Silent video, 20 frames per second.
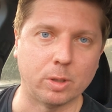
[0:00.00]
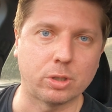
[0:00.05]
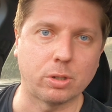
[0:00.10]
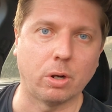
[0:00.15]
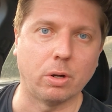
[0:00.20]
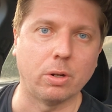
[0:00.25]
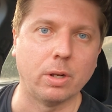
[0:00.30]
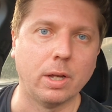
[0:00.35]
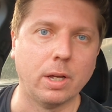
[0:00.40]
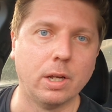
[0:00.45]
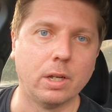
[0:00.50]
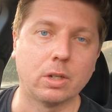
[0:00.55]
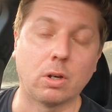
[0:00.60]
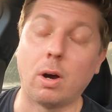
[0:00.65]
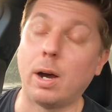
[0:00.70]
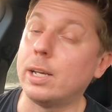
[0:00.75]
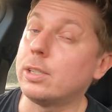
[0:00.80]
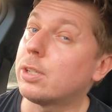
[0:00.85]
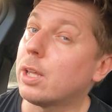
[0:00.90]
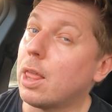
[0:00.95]
So
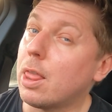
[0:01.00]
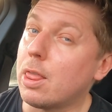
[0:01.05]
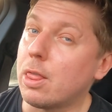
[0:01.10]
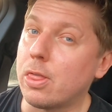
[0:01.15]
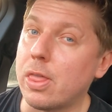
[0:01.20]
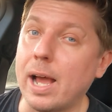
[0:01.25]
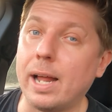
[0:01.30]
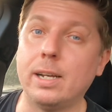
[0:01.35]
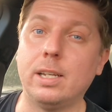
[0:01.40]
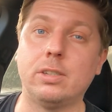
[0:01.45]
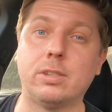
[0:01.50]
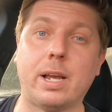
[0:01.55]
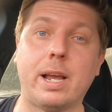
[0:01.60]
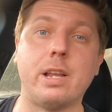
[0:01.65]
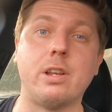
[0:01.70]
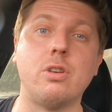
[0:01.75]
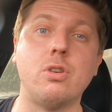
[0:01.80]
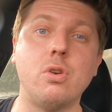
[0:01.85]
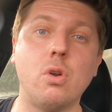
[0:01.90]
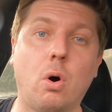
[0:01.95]
guys, that is a
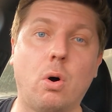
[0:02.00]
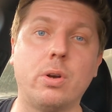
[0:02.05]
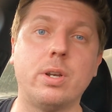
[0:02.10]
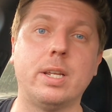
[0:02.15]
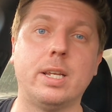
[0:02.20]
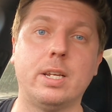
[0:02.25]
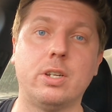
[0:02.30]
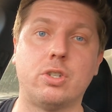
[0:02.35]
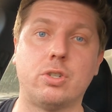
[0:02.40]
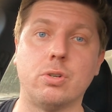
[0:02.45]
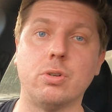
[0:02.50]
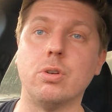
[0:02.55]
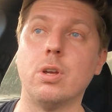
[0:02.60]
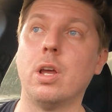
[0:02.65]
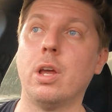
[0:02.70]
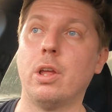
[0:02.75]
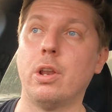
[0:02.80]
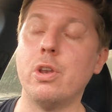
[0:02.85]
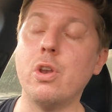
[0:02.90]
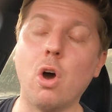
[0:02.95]
non-issue.
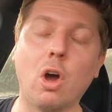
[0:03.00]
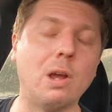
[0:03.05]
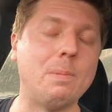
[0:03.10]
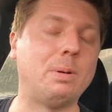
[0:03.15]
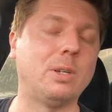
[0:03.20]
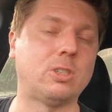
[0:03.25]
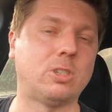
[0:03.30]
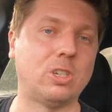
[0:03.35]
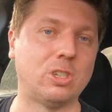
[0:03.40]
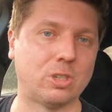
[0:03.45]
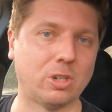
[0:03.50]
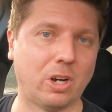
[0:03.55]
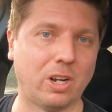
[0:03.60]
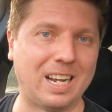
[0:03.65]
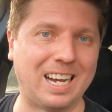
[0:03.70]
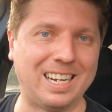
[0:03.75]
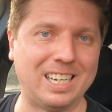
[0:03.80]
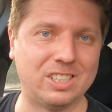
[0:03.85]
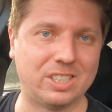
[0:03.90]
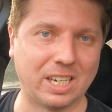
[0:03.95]
No business
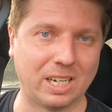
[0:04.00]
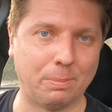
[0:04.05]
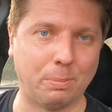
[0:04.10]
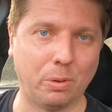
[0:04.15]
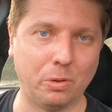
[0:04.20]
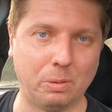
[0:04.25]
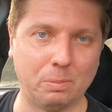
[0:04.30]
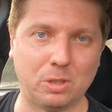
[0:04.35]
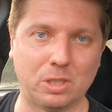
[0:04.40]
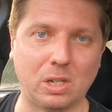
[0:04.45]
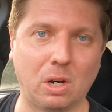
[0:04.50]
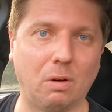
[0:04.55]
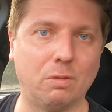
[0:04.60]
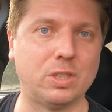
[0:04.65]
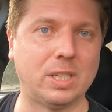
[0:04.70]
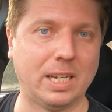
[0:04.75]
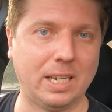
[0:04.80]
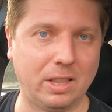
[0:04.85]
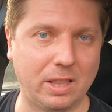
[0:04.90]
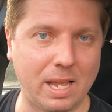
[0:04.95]
owner is going to put
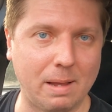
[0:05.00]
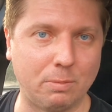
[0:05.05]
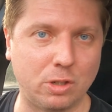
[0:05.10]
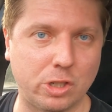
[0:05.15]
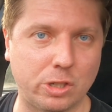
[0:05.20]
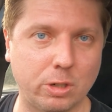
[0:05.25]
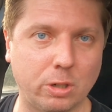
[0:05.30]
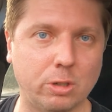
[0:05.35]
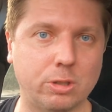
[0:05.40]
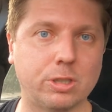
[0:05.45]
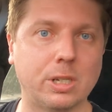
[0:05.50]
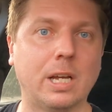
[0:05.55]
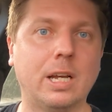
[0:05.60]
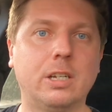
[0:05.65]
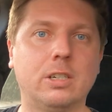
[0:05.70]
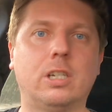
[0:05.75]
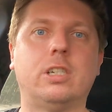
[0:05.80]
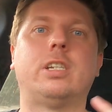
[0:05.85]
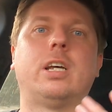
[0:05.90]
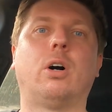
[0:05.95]
themselves in them shoes
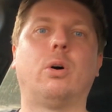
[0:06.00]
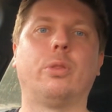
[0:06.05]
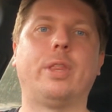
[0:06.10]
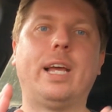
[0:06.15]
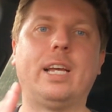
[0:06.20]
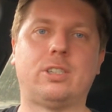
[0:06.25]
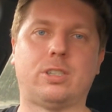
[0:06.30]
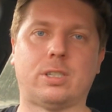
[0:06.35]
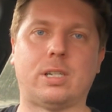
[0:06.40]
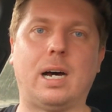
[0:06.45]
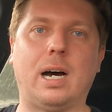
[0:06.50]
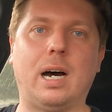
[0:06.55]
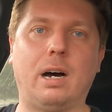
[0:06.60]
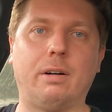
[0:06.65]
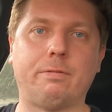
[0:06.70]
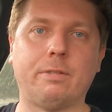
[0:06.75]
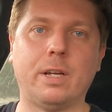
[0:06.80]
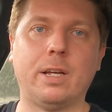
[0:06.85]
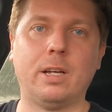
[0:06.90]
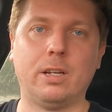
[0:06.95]
to tell their
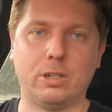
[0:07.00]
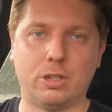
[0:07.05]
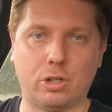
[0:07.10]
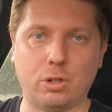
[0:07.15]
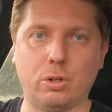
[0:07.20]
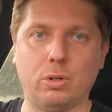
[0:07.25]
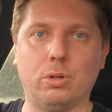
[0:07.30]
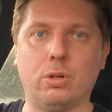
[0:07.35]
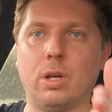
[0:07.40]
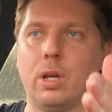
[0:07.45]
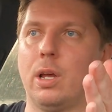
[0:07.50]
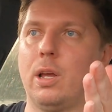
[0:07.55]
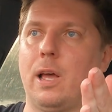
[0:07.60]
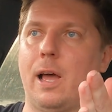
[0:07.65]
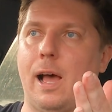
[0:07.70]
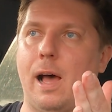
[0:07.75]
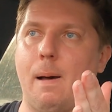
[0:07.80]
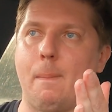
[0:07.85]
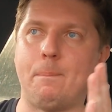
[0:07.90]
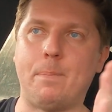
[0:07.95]
staff to
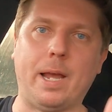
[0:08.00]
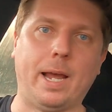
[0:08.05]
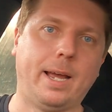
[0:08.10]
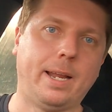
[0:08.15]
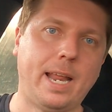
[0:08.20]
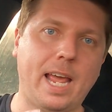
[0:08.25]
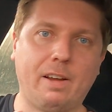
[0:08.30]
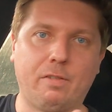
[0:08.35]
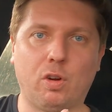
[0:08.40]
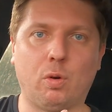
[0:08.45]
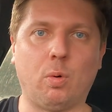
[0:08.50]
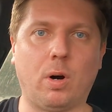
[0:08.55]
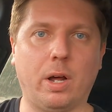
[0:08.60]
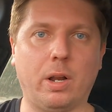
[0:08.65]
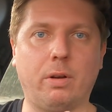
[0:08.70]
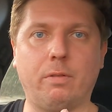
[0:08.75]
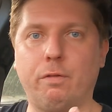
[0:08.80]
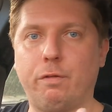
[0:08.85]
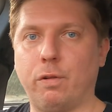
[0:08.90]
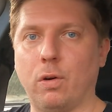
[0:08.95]
ban
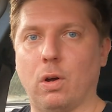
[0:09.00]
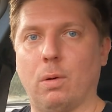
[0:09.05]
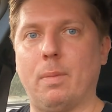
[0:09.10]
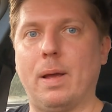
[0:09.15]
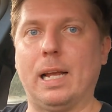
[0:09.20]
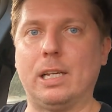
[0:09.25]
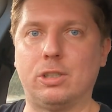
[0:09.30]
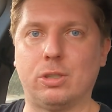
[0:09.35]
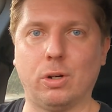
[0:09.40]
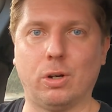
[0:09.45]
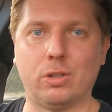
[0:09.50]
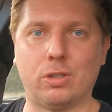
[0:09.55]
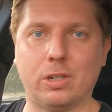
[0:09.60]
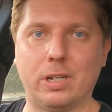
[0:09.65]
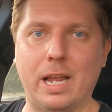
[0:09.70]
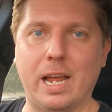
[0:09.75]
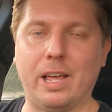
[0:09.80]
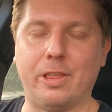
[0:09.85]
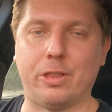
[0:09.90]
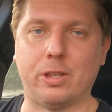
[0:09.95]
everyone from a certain
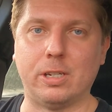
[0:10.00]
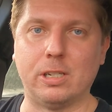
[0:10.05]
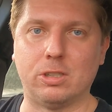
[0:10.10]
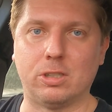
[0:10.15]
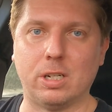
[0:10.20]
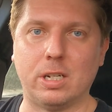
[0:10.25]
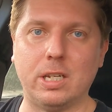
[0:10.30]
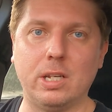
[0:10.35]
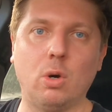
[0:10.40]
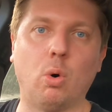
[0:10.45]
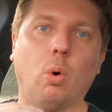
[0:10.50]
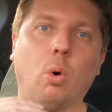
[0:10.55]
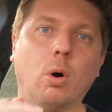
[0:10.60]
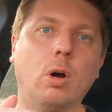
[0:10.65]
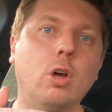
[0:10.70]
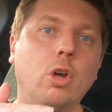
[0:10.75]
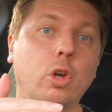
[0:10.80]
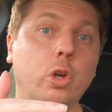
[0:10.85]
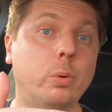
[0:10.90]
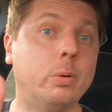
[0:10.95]
ethnicity or
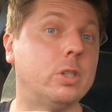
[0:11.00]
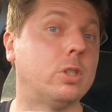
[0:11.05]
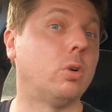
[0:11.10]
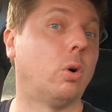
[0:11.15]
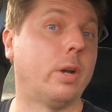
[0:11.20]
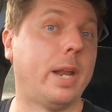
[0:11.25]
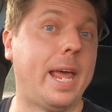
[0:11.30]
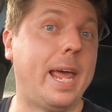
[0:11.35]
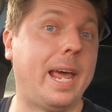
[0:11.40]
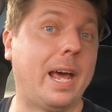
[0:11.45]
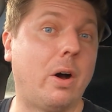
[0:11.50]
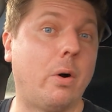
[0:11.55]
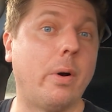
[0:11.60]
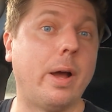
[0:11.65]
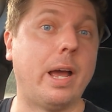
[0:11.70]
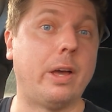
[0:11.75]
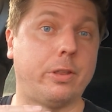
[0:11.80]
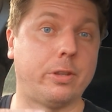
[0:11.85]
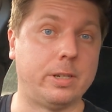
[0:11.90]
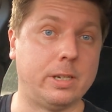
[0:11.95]
who is not our
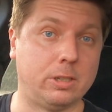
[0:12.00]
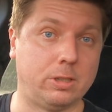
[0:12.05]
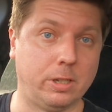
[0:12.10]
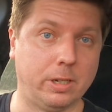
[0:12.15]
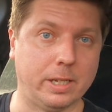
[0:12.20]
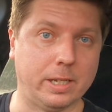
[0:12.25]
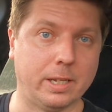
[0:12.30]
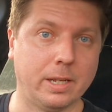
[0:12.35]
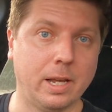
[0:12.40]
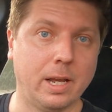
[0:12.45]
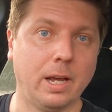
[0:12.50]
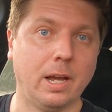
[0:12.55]
ethnicity.